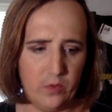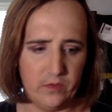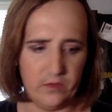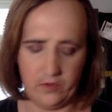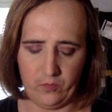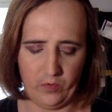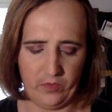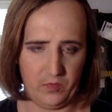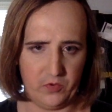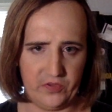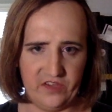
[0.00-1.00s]
one of the
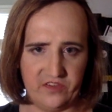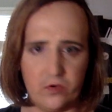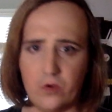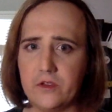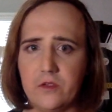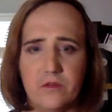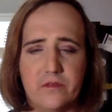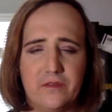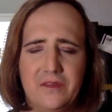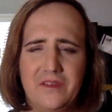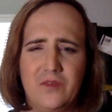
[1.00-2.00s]
most historic units
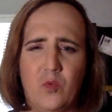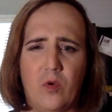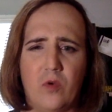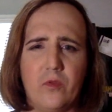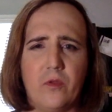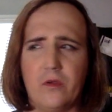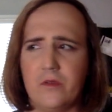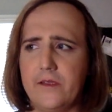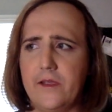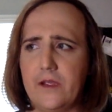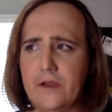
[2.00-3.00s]
in the world
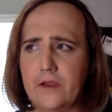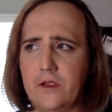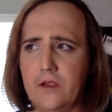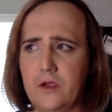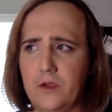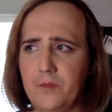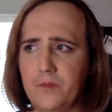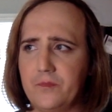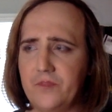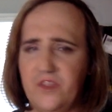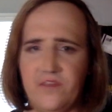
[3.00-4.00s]
early on,
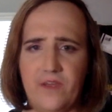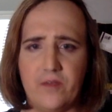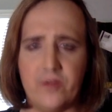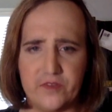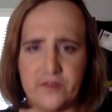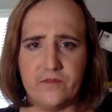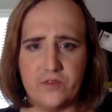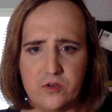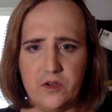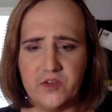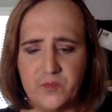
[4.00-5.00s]
the 506th
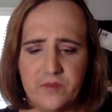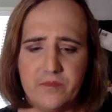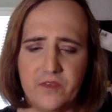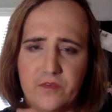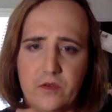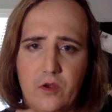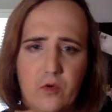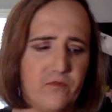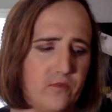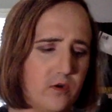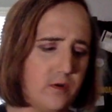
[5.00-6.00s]
Infantry Regiment. If you know it
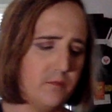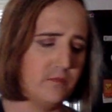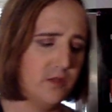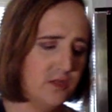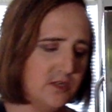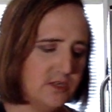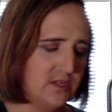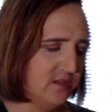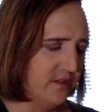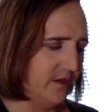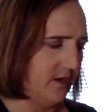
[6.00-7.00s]
from
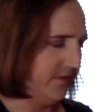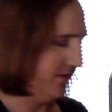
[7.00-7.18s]
the